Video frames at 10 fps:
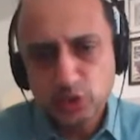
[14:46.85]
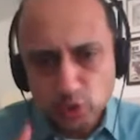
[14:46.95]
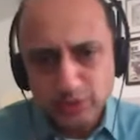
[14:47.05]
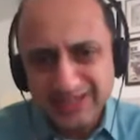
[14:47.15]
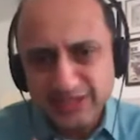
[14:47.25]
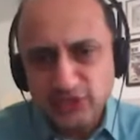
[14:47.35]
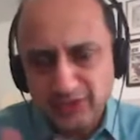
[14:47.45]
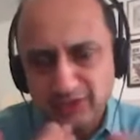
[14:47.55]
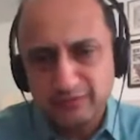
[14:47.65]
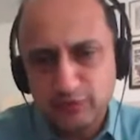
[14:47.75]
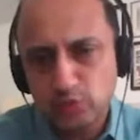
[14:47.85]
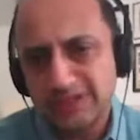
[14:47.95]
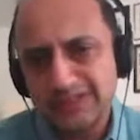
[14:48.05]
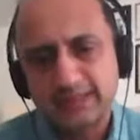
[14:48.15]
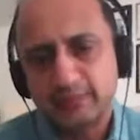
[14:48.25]
to each
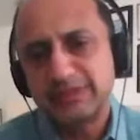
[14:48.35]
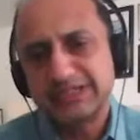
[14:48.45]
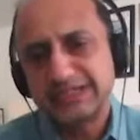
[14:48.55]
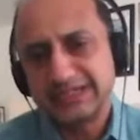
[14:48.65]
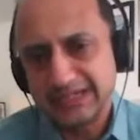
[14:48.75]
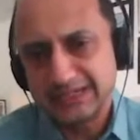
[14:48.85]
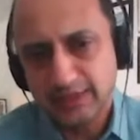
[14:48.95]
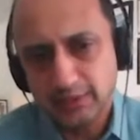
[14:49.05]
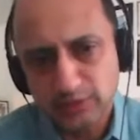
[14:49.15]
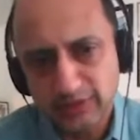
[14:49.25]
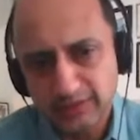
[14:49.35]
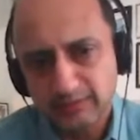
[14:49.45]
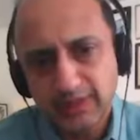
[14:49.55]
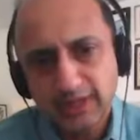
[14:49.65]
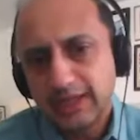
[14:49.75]
individual submitting data to them.